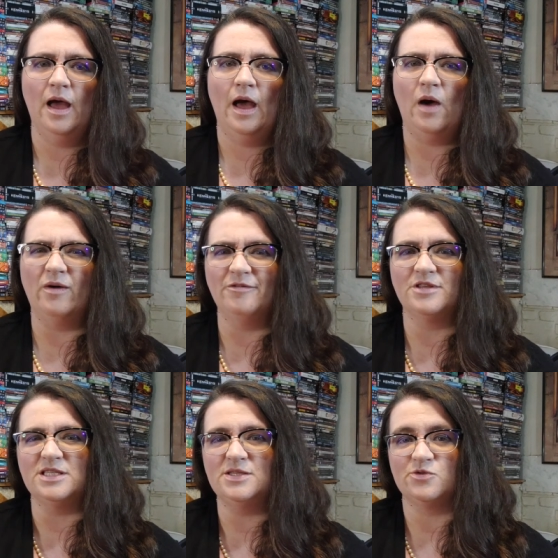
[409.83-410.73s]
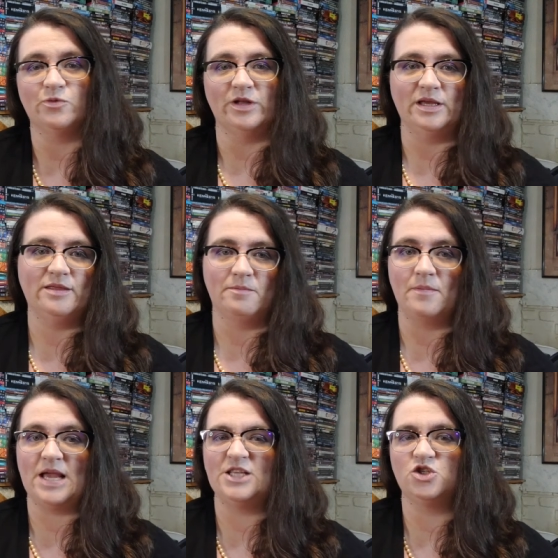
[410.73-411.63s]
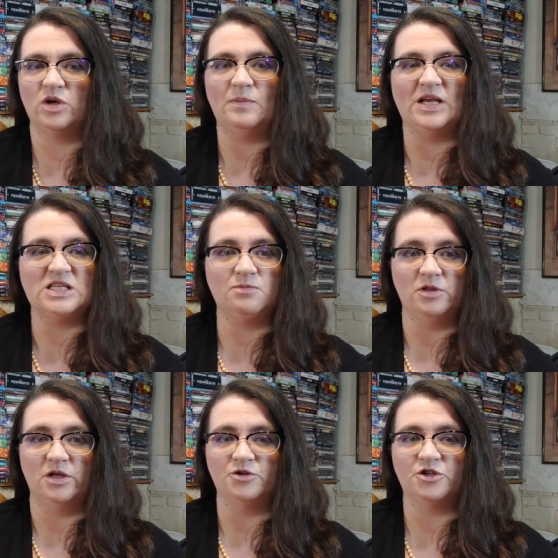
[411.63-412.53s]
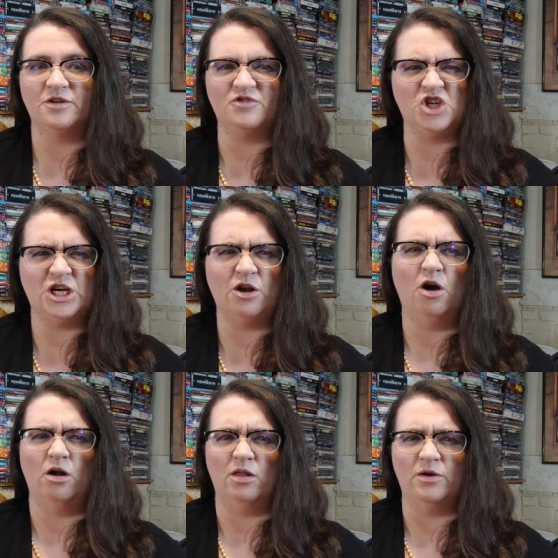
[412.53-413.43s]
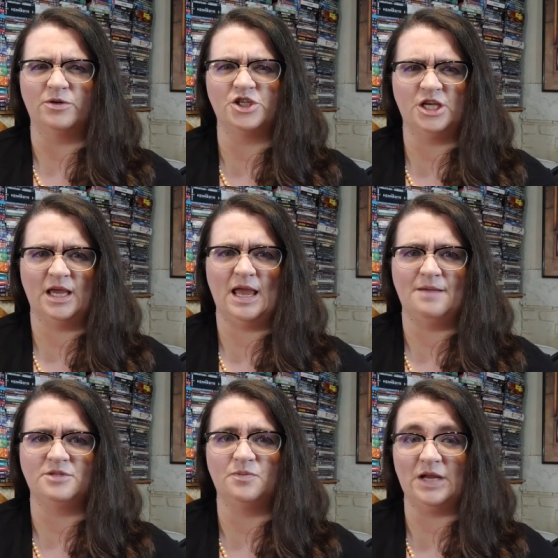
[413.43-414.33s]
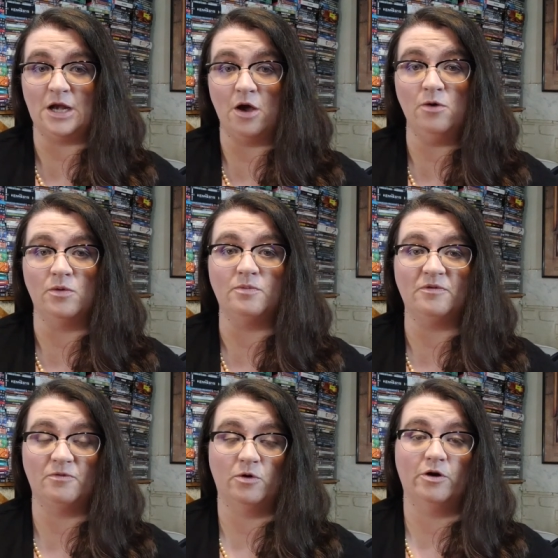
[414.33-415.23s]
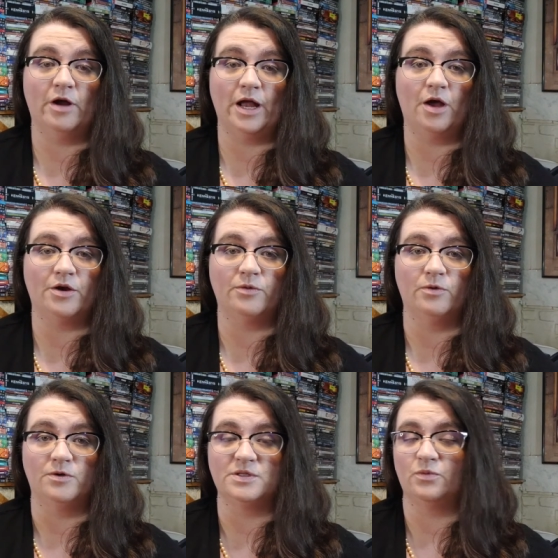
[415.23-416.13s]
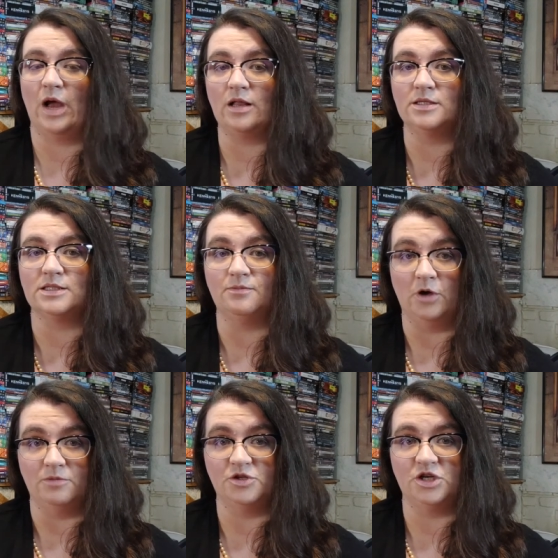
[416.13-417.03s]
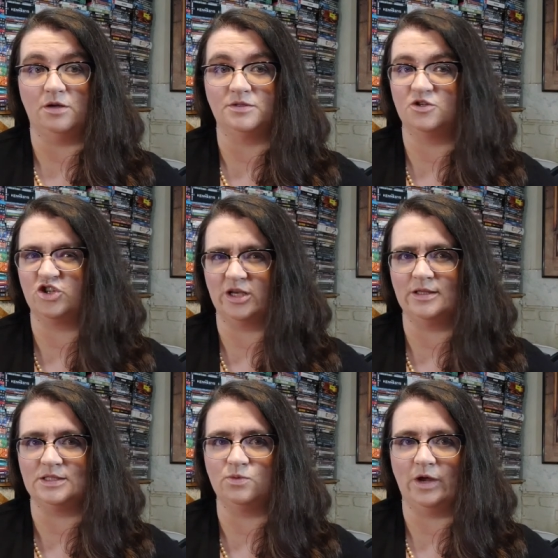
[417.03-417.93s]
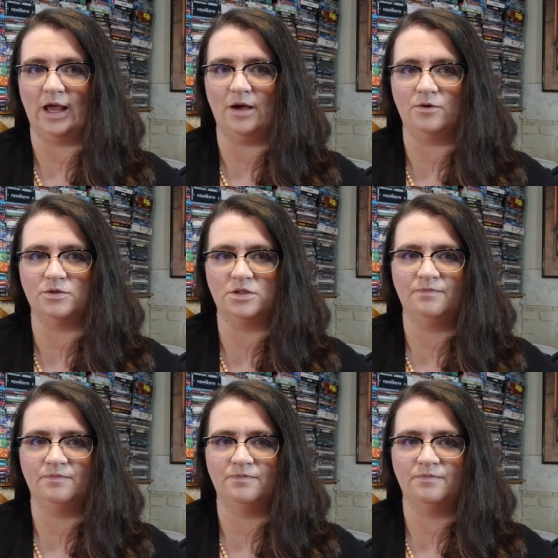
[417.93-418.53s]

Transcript: However, this is really the mainstream explosion of Jean Harlow as she came to be known before her iconic roles in Reckless and Bombshell, so check this one out.